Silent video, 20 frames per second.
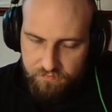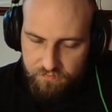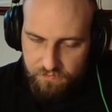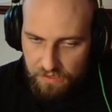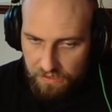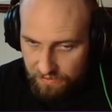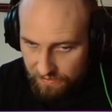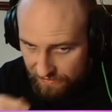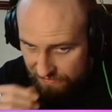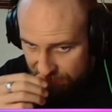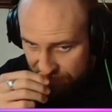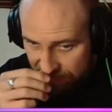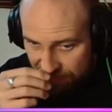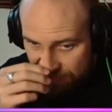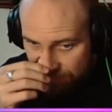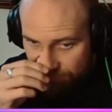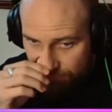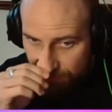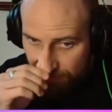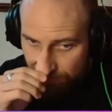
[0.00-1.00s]
It likes king
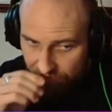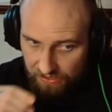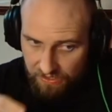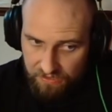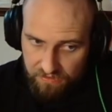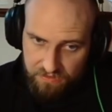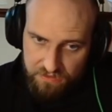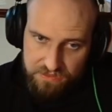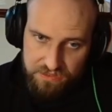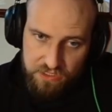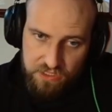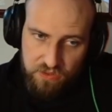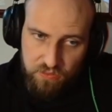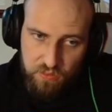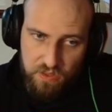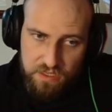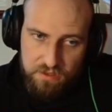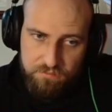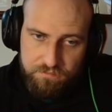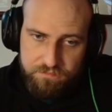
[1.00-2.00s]
e5 and it likes
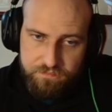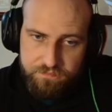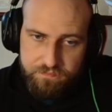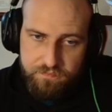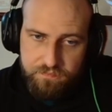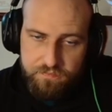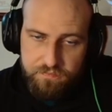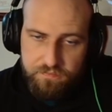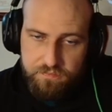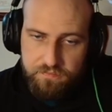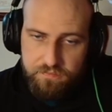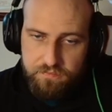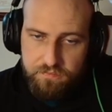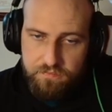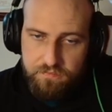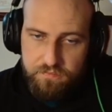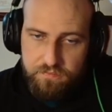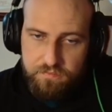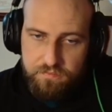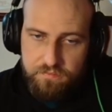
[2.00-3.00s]
g3.
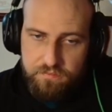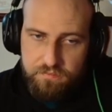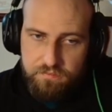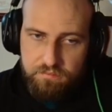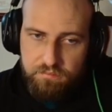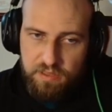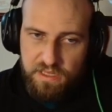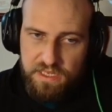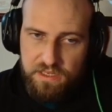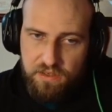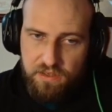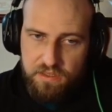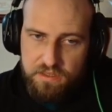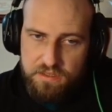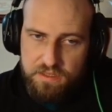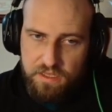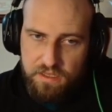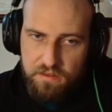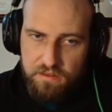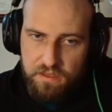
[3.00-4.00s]
But here
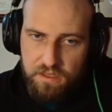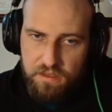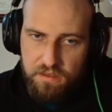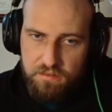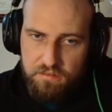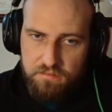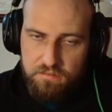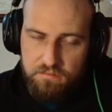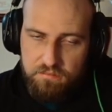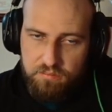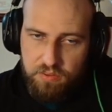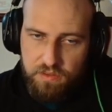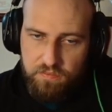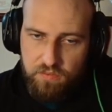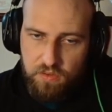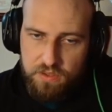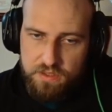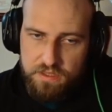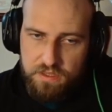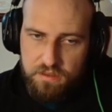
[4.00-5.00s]
it's like, yeah, pretty
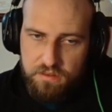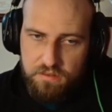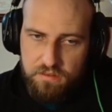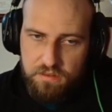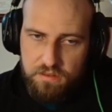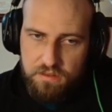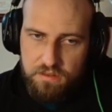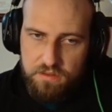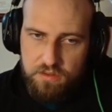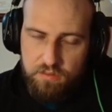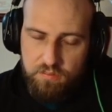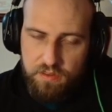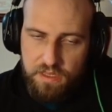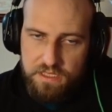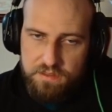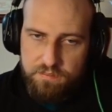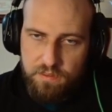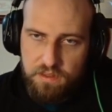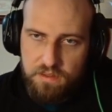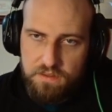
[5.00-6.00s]
forcing. I got the 2
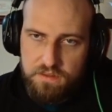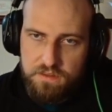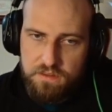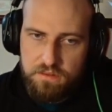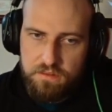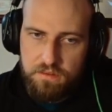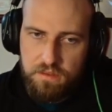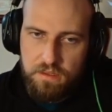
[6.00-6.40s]
pass pawns.